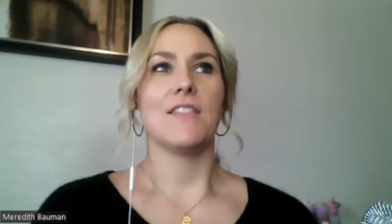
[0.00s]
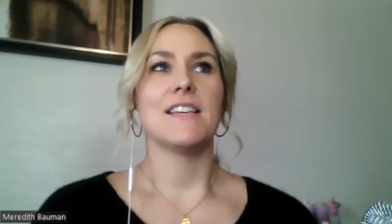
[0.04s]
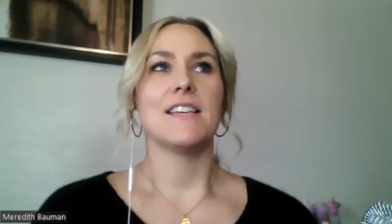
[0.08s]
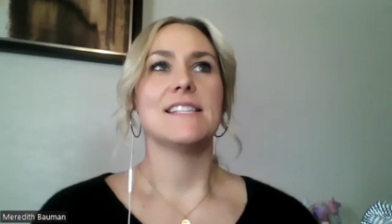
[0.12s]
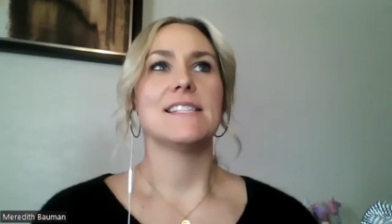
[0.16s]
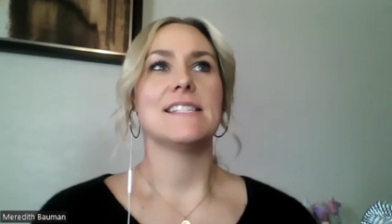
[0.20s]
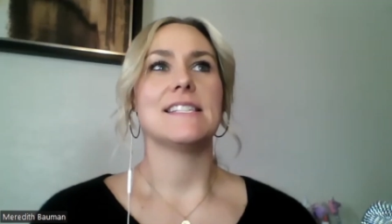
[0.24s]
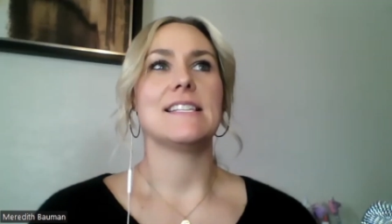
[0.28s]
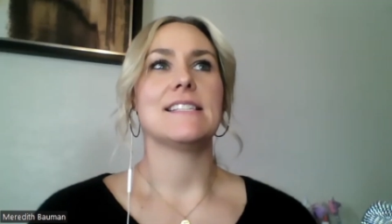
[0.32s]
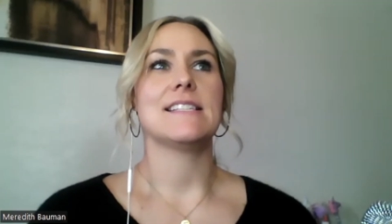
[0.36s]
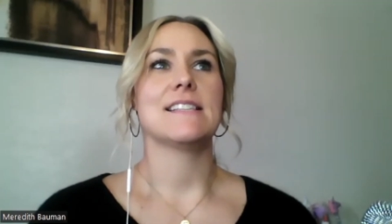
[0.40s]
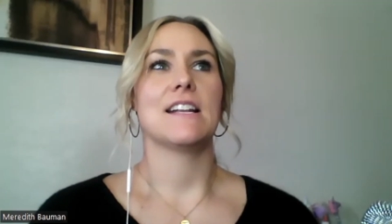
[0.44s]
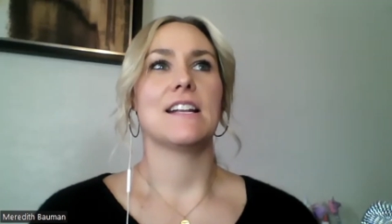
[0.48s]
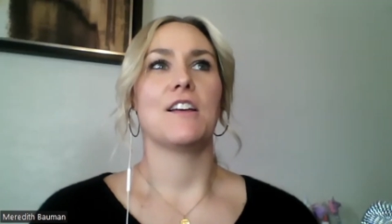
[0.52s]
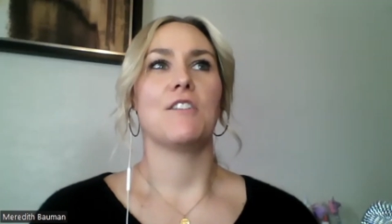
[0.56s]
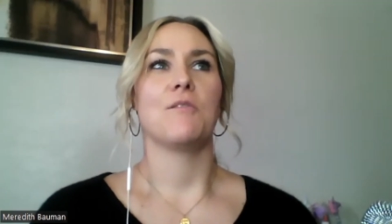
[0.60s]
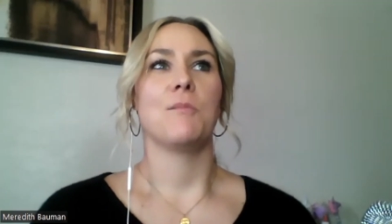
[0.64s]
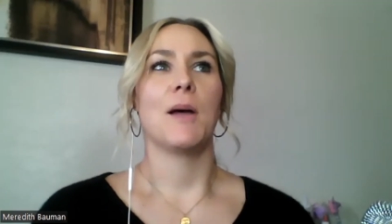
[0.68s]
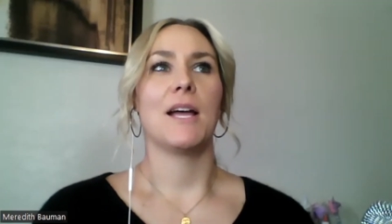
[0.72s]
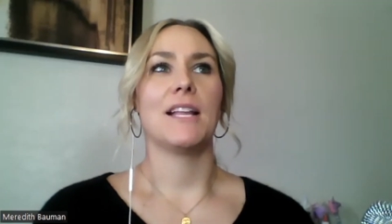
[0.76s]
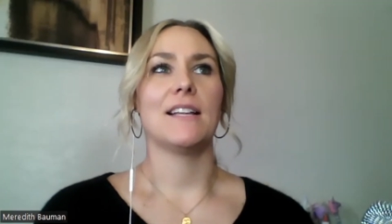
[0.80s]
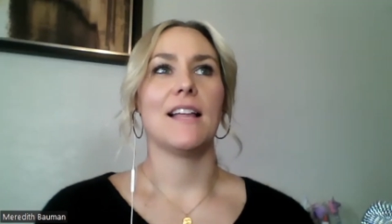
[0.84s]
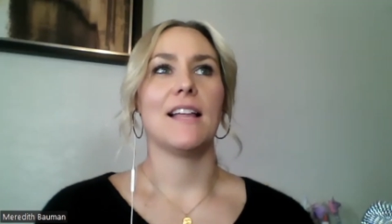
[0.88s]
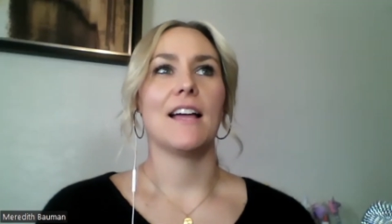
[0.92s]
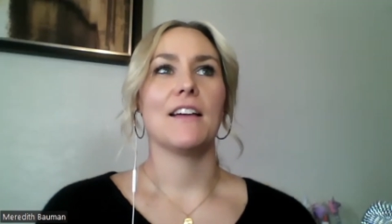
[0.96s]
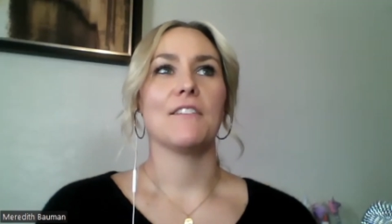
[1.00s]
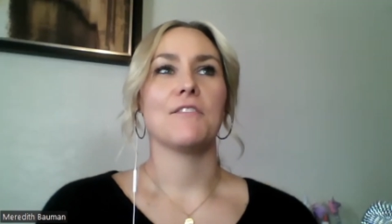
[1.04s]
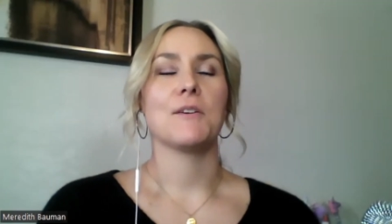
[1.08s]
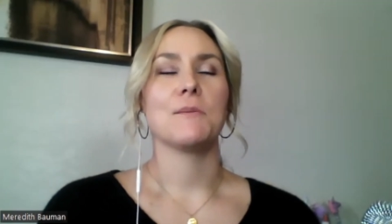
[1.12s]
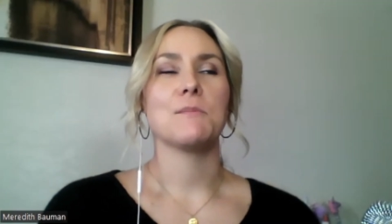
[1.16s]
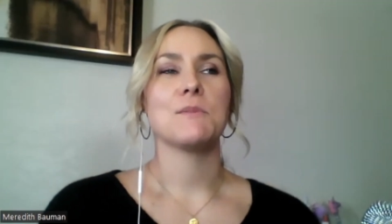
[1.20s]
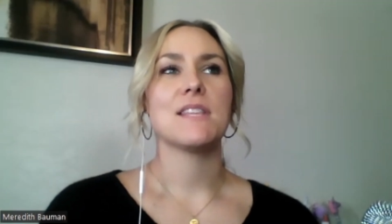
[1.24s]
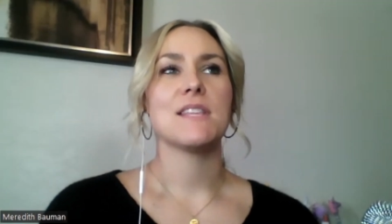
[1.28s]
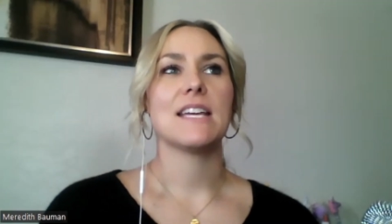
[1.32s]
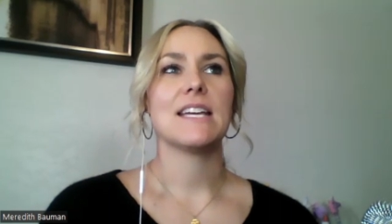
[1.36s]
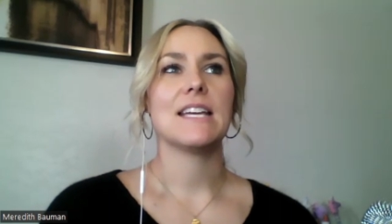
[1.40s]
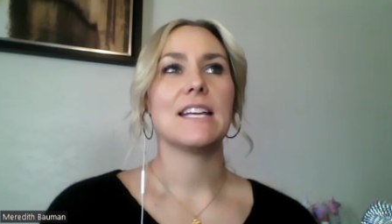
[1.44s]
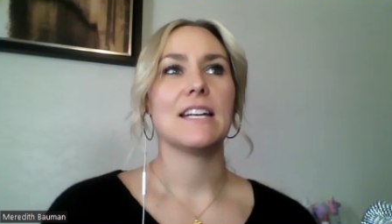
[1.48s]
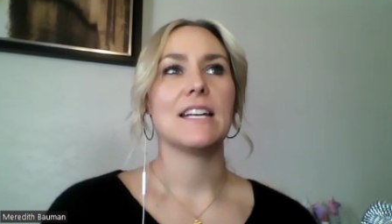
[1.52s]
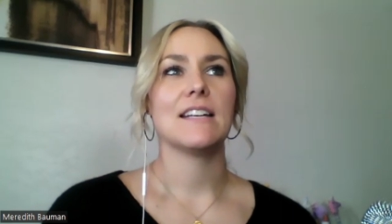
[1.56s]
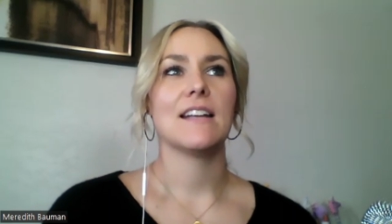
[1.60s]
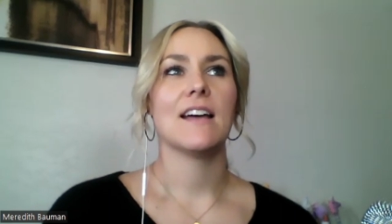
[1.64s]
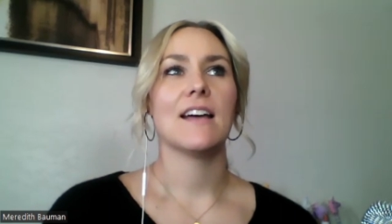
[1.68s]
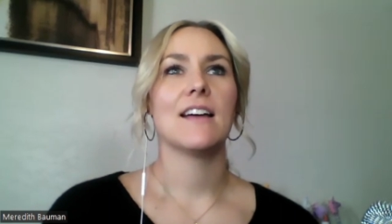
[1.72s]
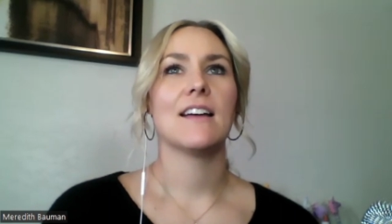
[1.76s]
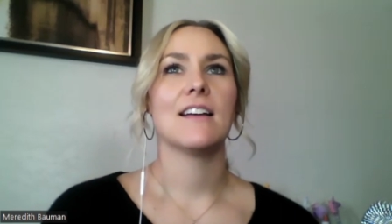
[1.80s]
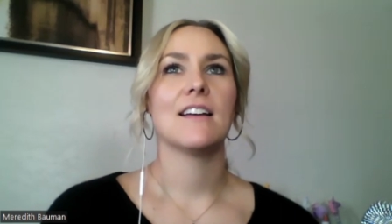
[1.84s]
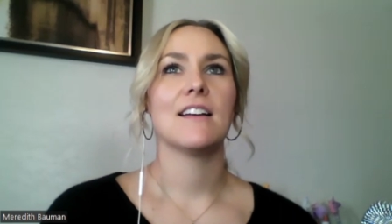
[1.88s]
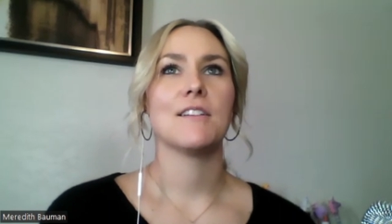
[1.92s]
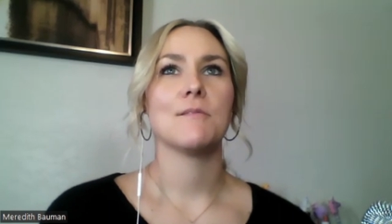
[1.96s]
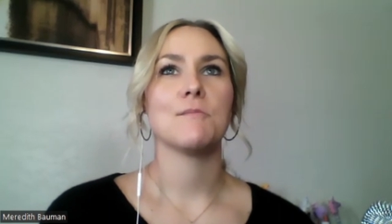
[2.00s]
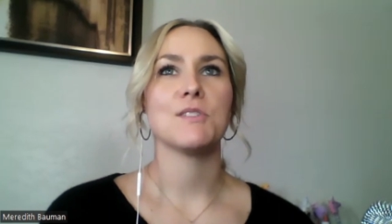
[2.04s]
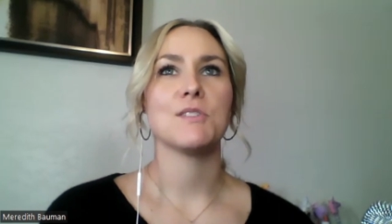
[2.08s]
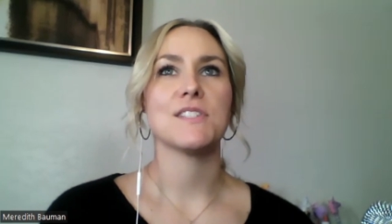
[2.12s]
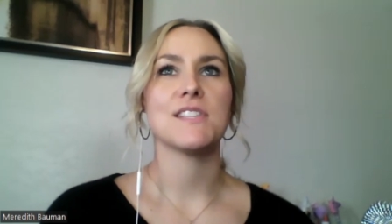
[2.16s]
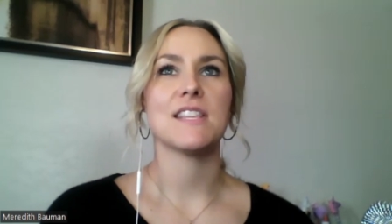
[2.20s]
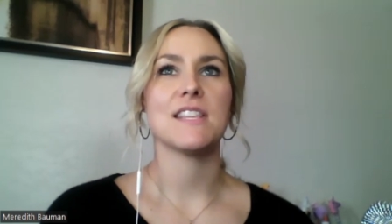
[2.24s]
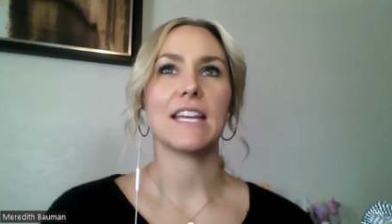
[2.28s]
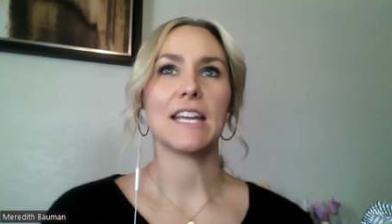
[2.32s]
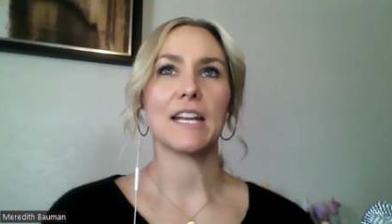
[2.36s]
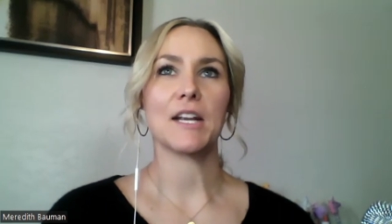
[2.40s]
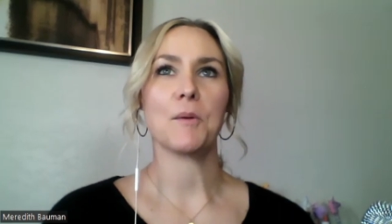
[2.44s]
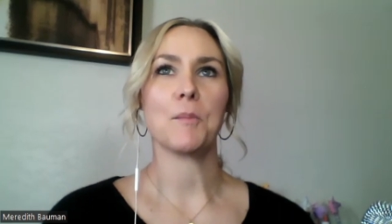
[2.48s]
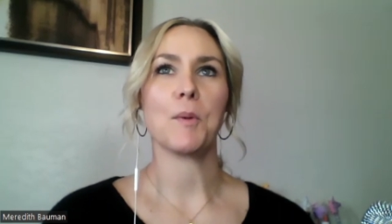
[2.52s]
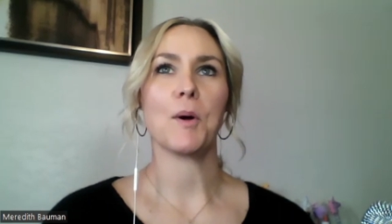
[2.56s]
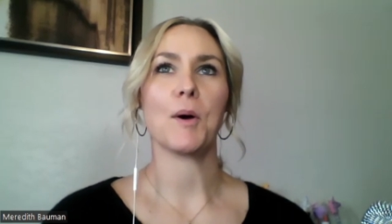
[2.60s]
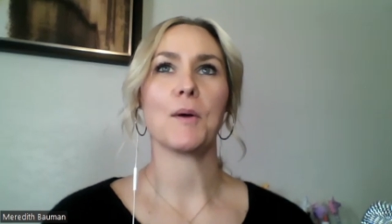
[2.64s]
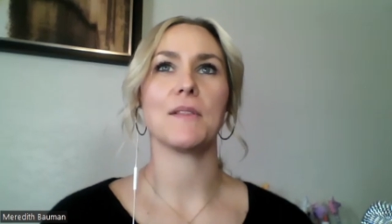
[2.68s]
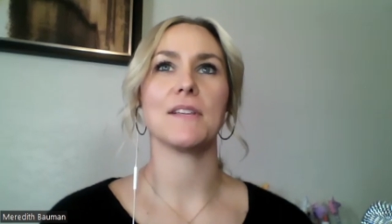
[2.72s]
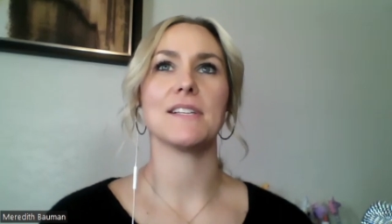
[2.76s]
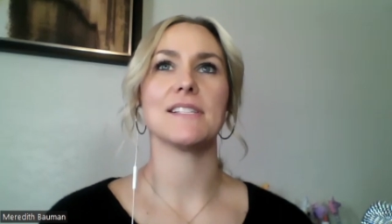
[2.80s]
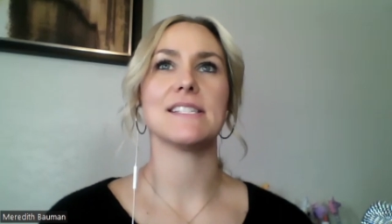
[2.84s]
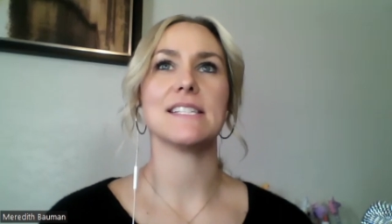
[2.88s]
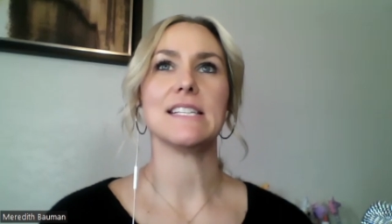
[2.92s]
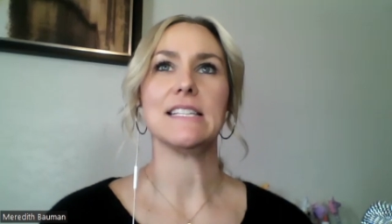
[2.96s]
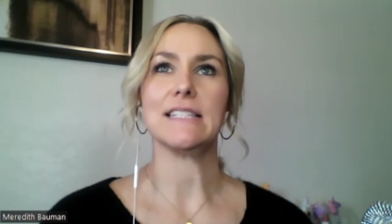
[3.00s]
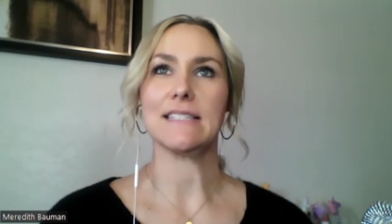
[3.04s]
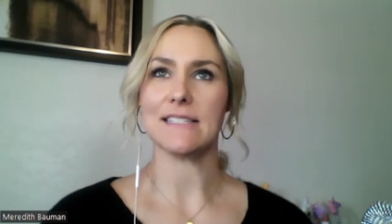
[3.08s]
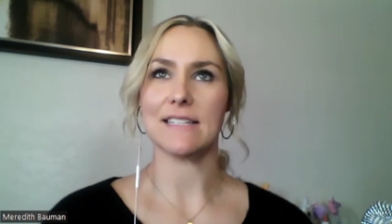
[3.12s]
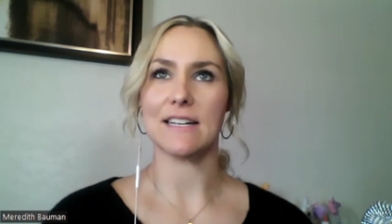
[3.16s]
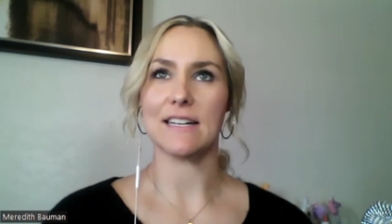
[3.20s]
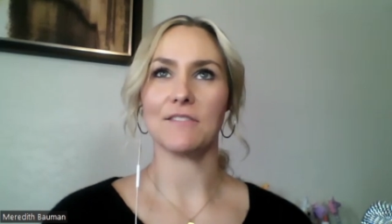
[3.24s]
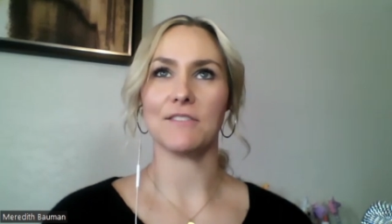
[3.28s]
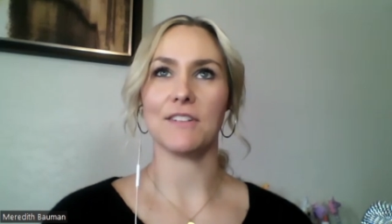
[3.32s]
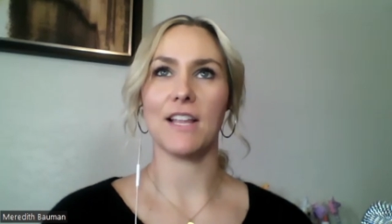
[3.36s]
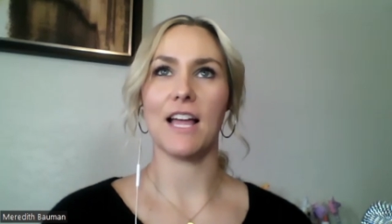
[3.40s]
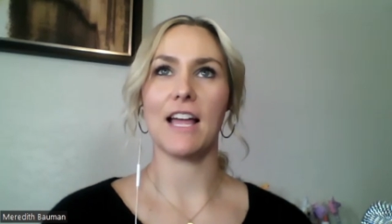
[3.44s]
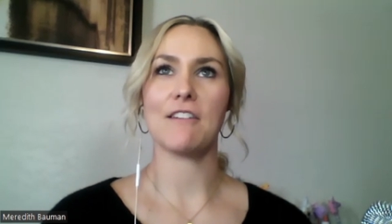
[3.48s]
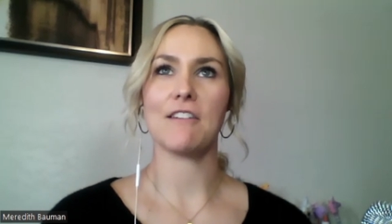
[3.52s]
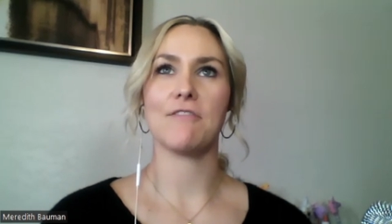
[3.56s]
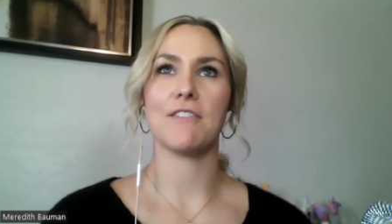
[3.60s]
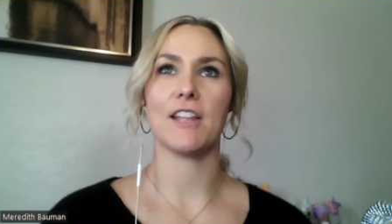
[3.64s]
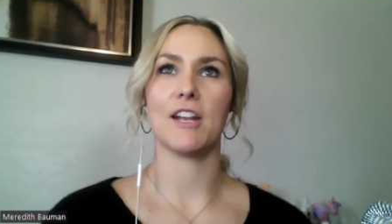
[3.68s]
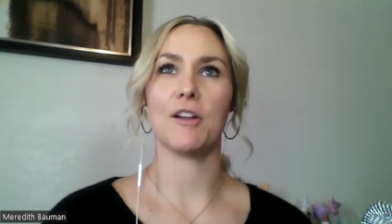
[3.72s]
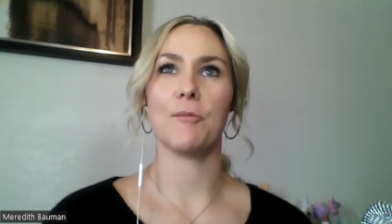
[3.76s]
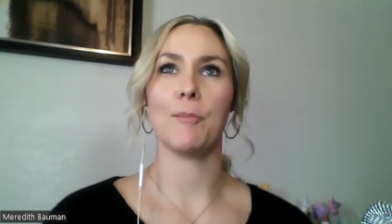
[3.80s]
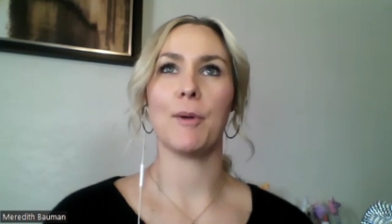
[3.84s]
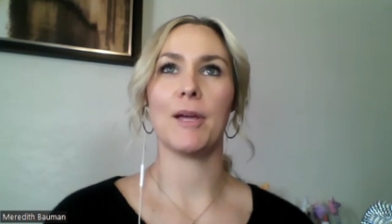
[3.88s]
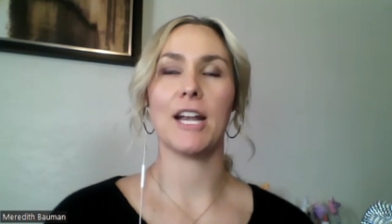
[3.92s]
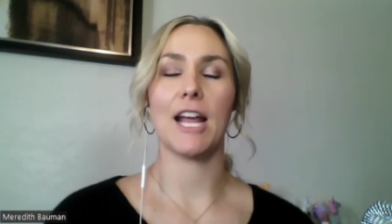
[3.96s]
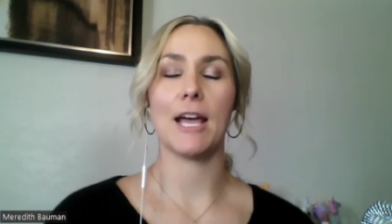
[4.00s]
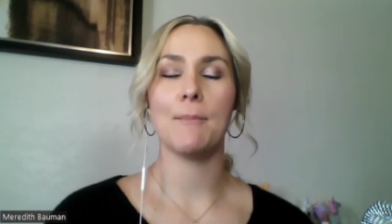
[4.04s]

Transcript: this season of my life. I'm thinking, I'm just thinking about the season of life that I'm in.